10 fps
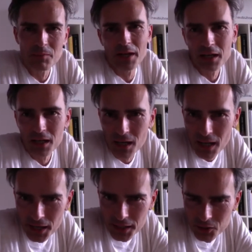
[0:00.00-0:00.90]
by the
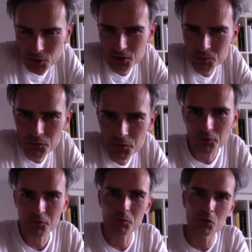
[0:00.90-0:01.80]
client who's moving
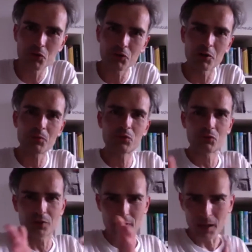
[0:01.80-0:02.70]
from Europe
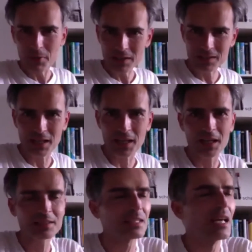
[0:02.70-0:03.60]
to Arabic
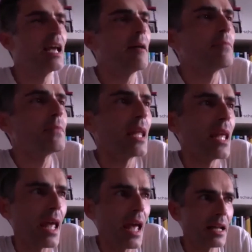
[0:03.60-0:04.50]
states.
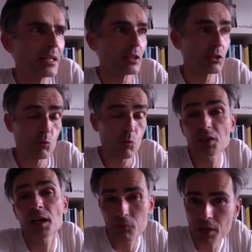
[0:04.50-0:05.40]
And what
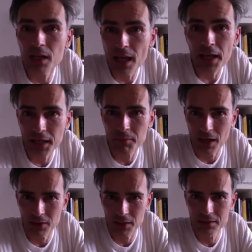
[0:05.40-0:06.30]
I really like
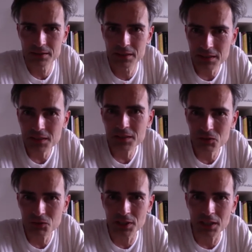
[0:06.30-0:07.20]
about it, this is
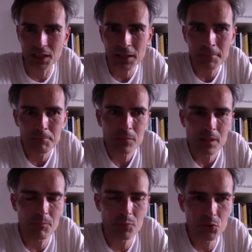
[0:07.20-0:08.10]
really
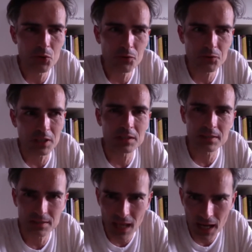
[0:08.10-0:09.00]
a proof that
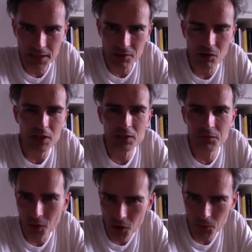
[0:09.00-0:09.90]
designer is
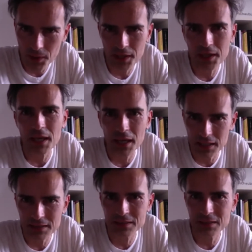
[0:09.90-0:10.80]
following its